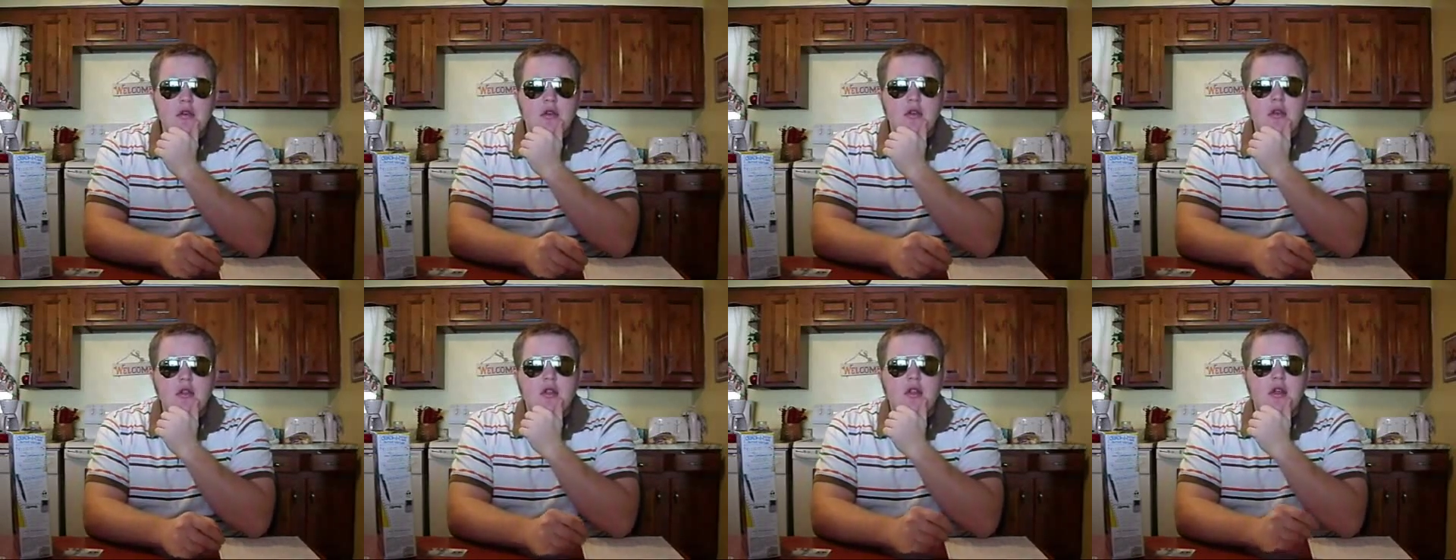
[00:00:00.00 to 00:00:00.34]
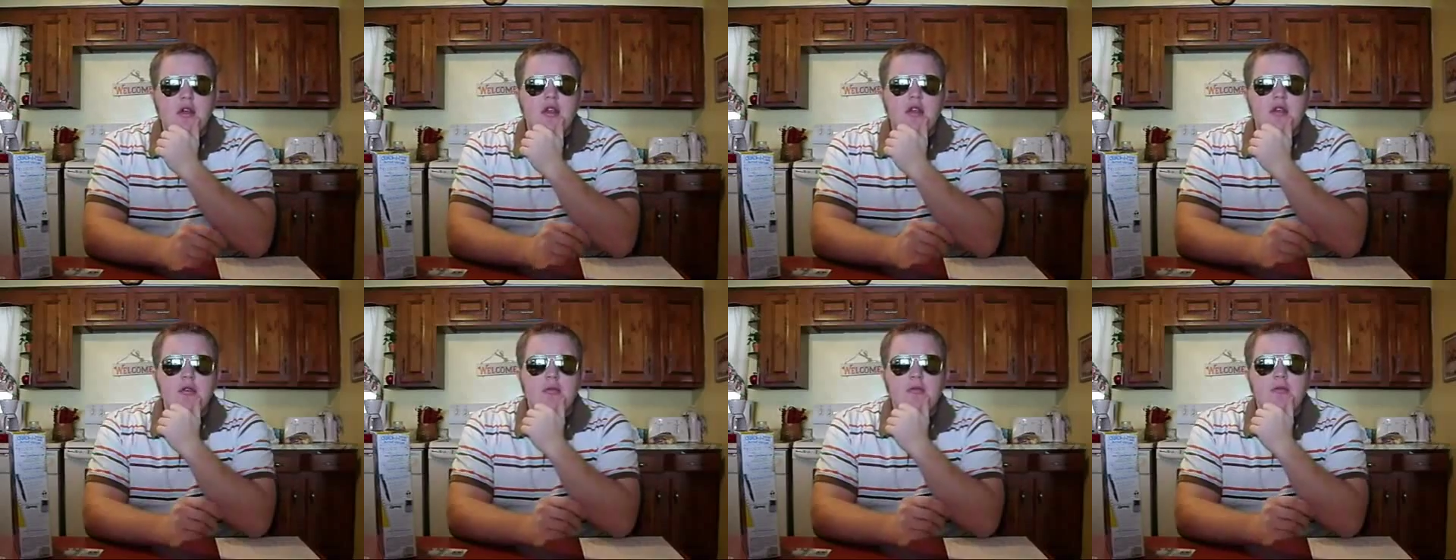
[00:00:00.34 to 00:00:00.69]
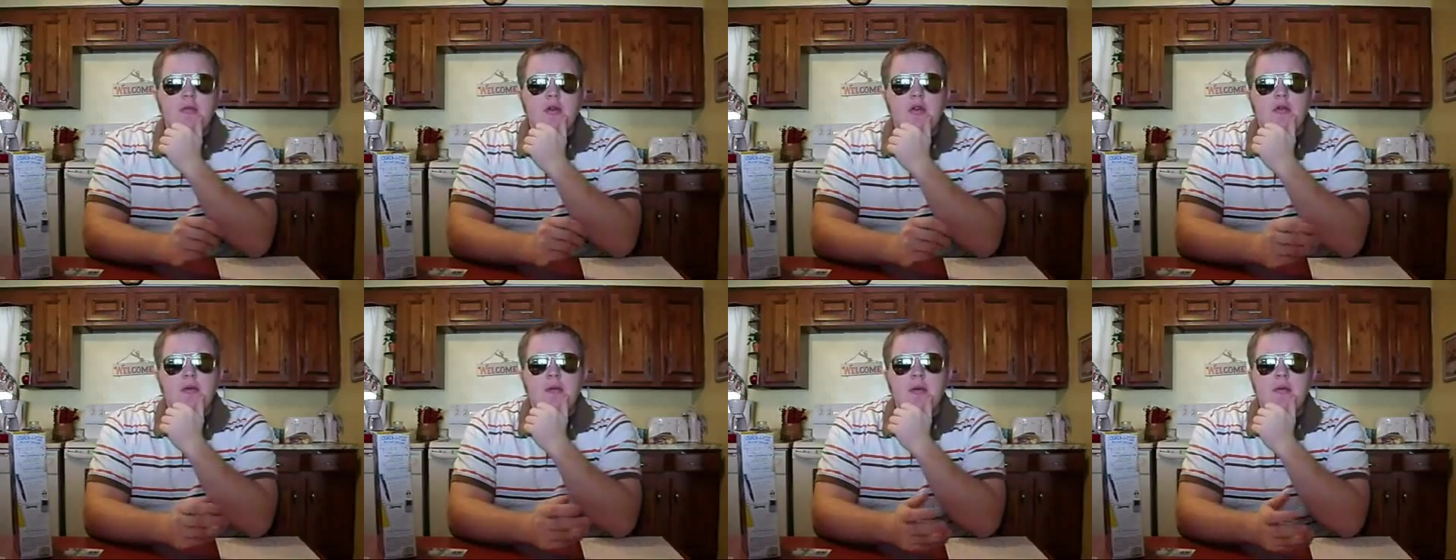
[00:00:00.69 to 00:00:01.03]
Now,
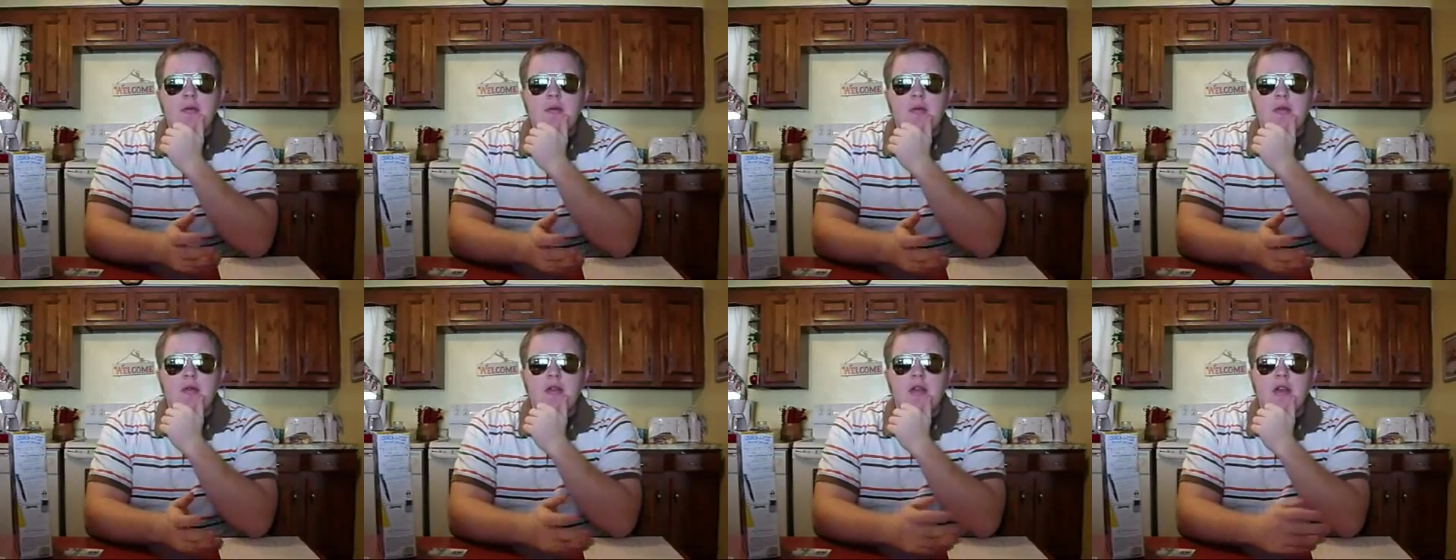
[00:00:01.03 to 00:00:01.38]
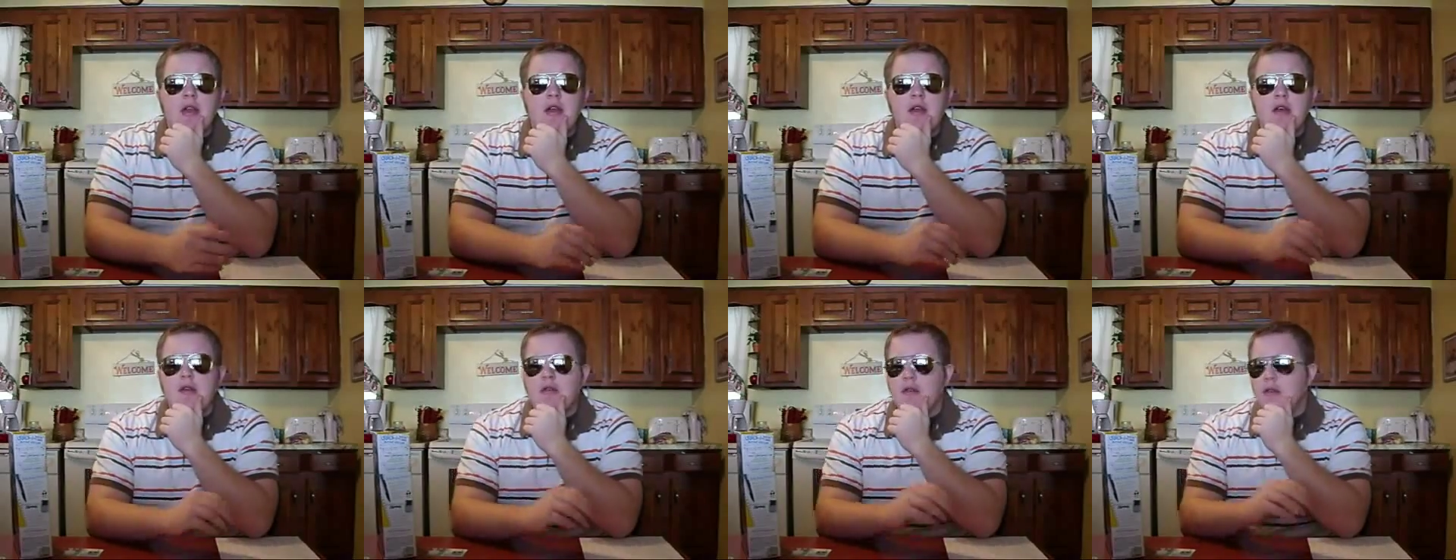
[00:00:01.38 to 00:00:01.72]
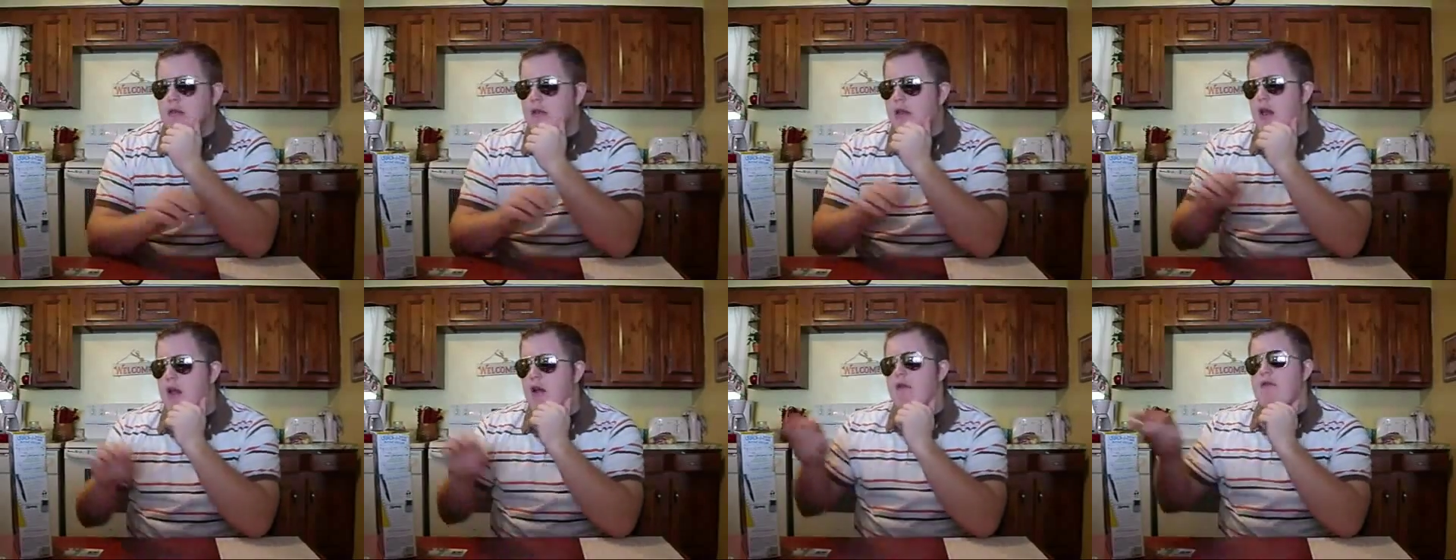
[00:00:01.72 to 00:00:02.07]
most people would say,
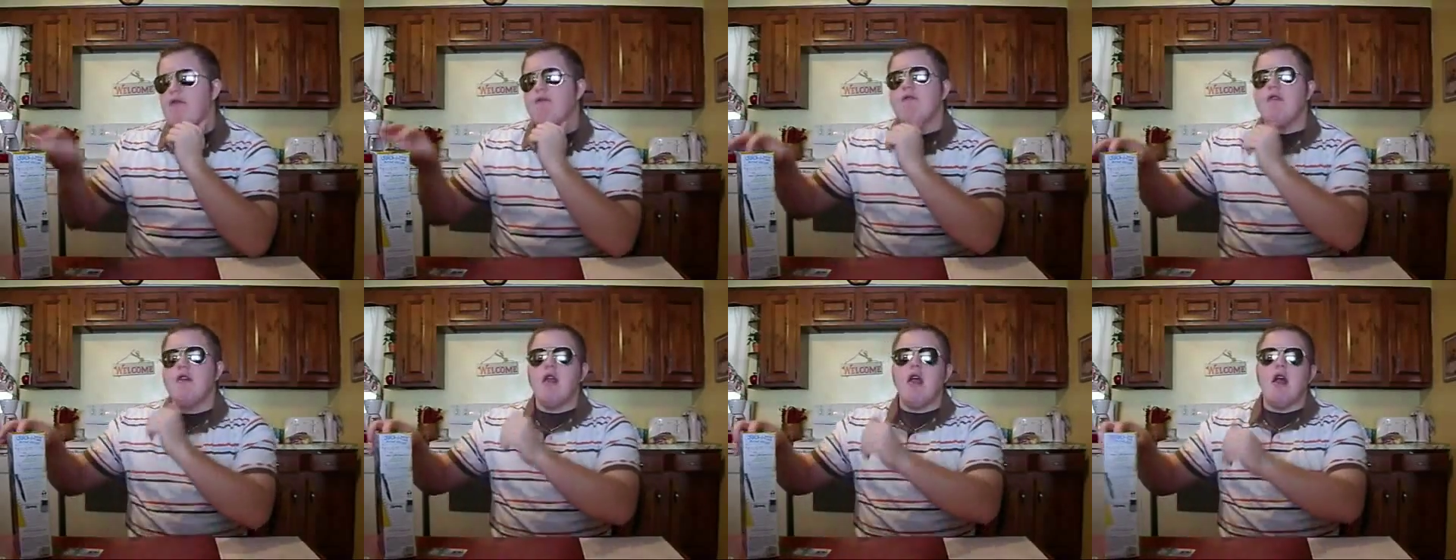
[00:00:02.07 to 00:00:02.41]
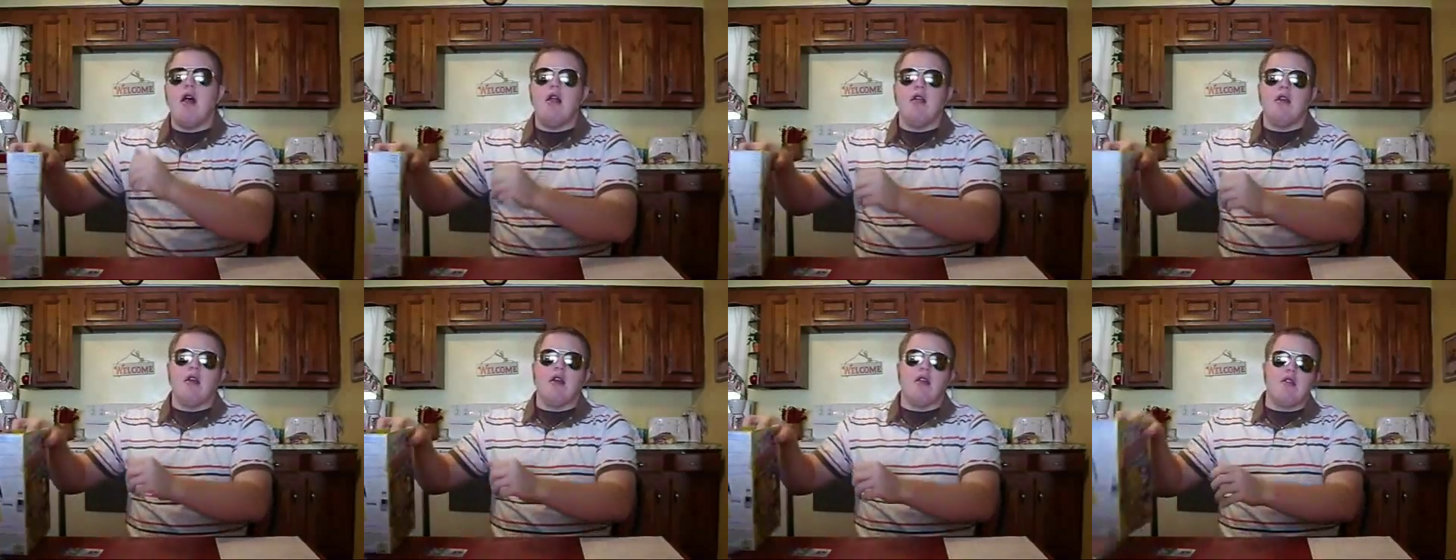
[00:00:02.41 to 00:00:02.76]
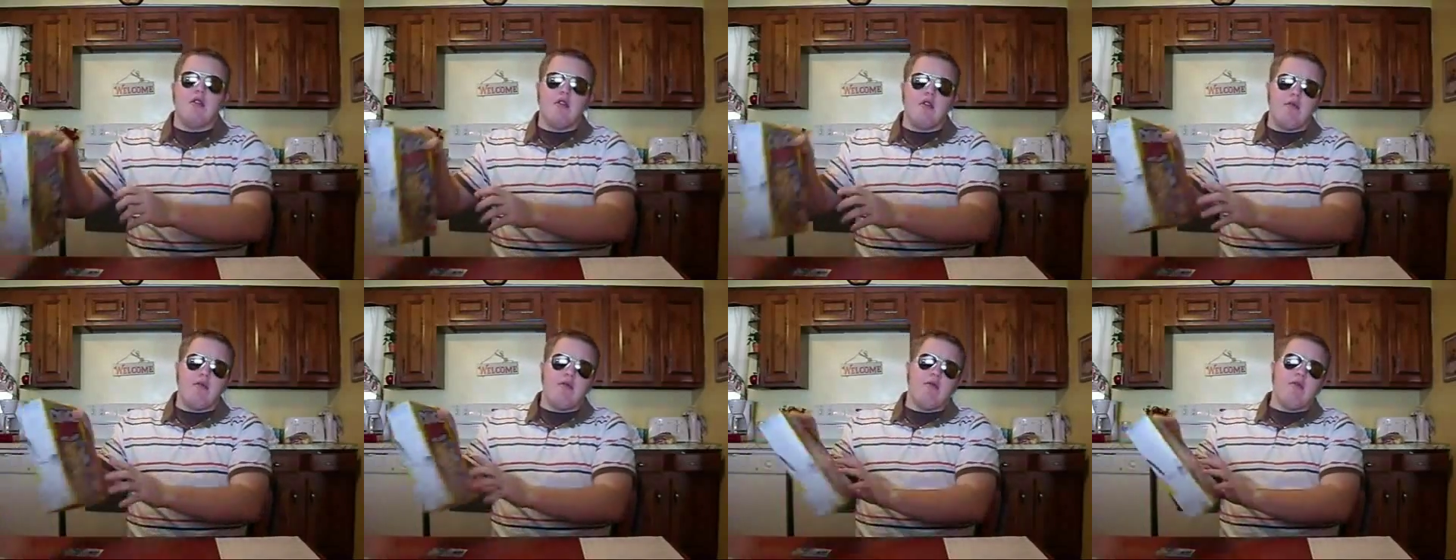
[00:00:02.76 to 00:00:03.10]
yeah, the
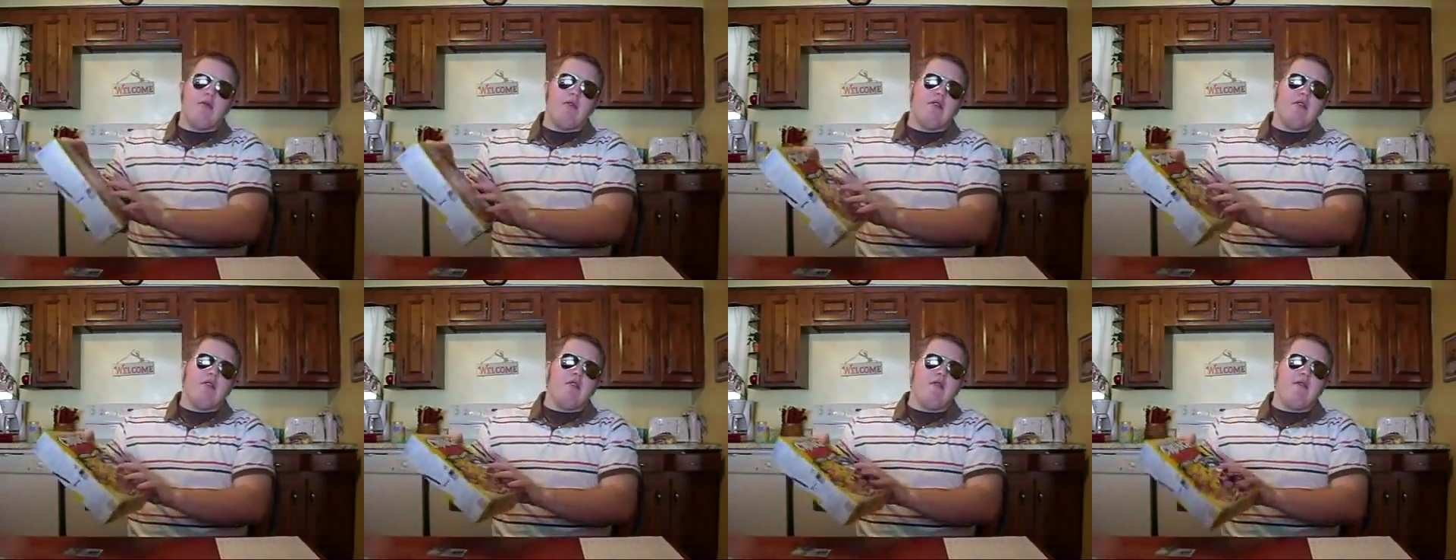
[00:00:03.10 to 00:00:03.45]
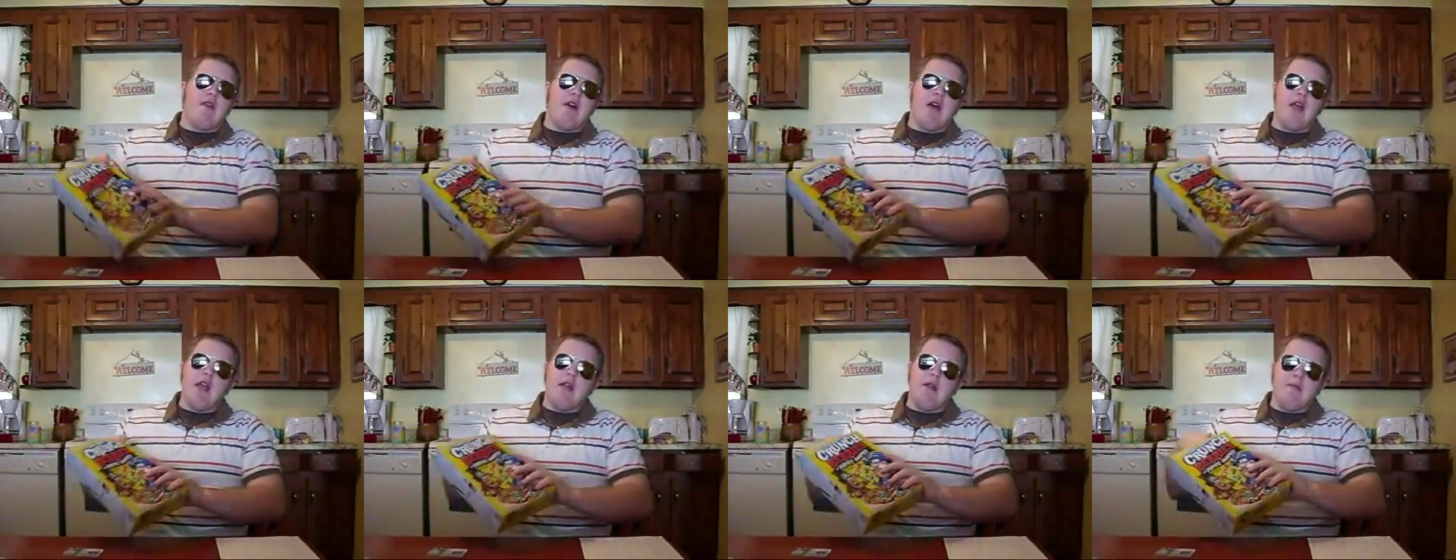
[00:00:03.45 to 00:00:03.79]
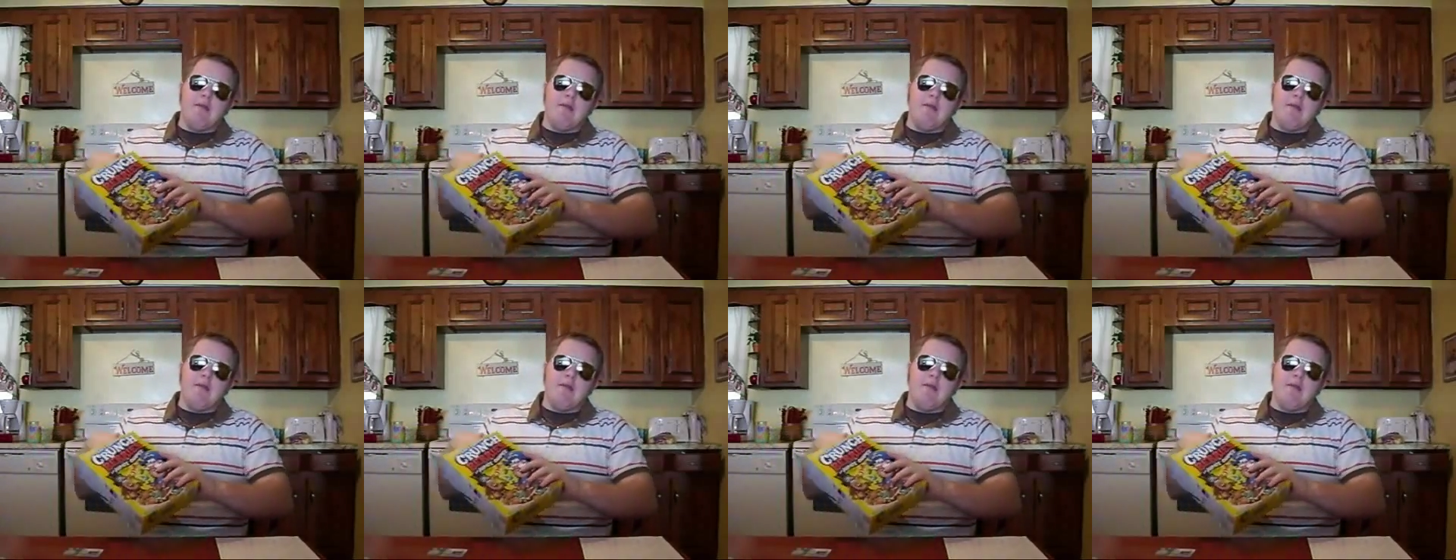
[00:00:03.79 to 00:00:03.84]
alligators would win the fight.